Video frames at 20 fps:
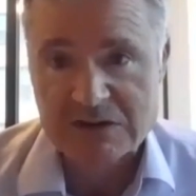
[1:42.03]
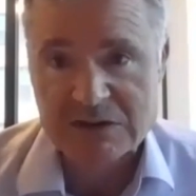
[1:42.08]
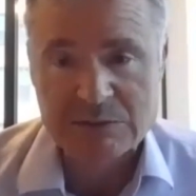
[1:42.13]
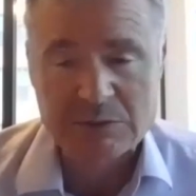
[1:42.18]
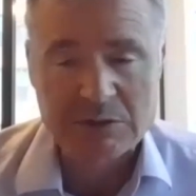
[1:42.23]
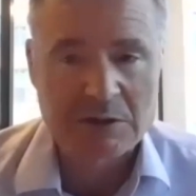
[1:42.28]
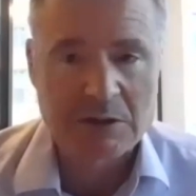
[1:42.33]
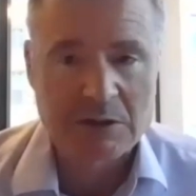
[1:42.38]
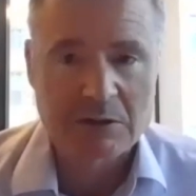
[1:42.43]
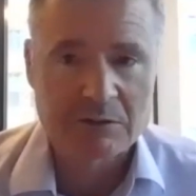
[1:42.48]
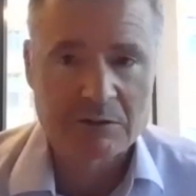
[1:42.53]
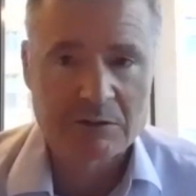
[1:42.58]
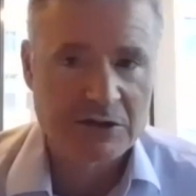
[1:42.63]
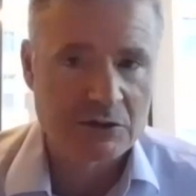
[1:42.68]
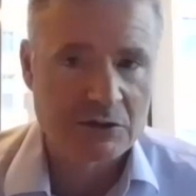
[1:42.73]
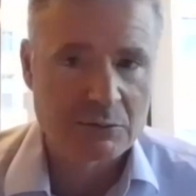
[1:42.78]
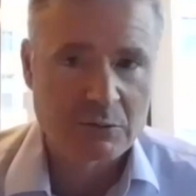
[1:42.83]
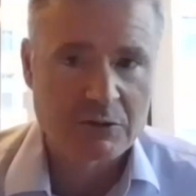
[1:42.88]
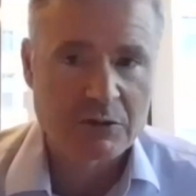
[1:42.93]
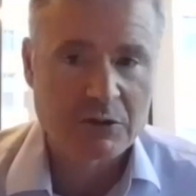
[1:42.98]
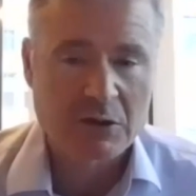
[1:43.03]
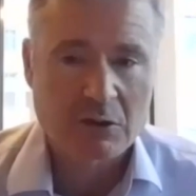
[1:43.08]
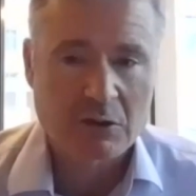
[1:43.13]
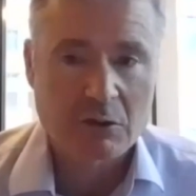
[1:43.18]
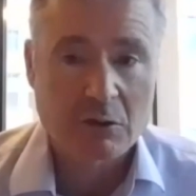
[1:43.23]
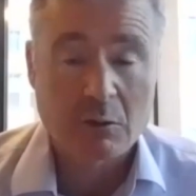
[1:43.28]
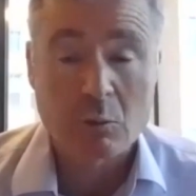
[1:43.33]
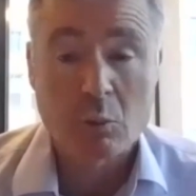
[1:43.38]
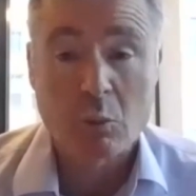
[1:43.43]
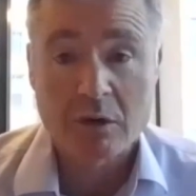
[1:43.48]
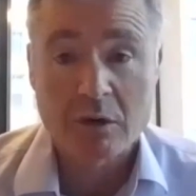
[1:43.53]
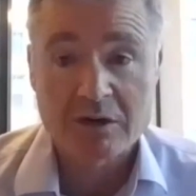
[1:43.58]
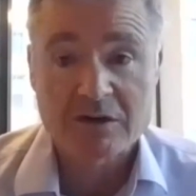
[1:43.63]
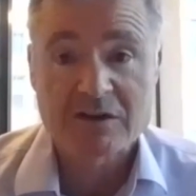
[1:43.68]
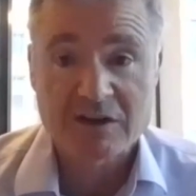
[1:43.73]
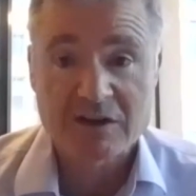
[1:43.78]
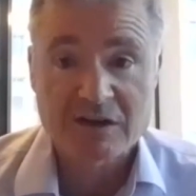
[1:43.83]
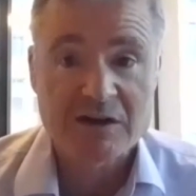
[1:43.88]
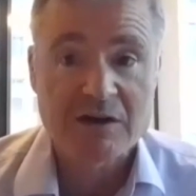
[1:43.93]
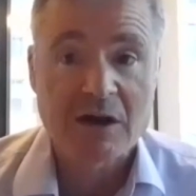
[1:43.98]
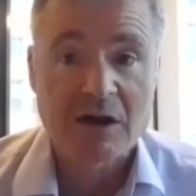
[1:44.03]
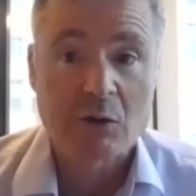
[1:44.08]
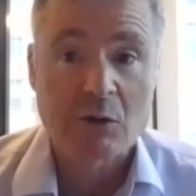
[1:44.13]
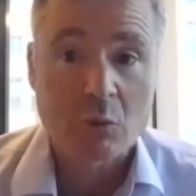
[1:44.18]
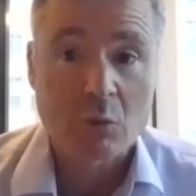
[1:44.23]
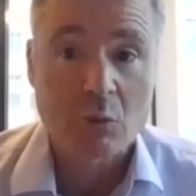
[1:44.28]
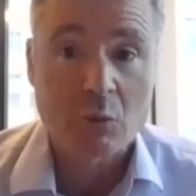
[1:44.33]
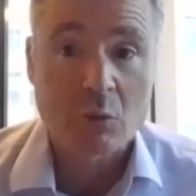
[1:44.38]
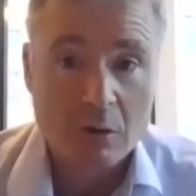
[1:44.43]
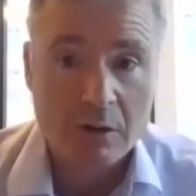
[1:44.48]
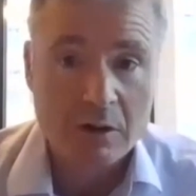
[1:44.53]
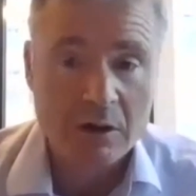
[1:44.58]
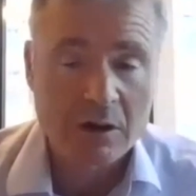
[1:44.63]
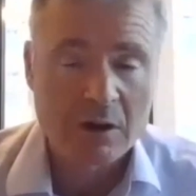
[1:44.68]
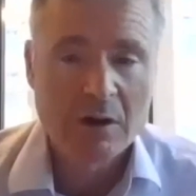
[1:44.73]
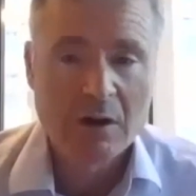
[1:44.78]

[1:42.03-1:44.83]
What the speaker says: to be a leader within called 1T.org,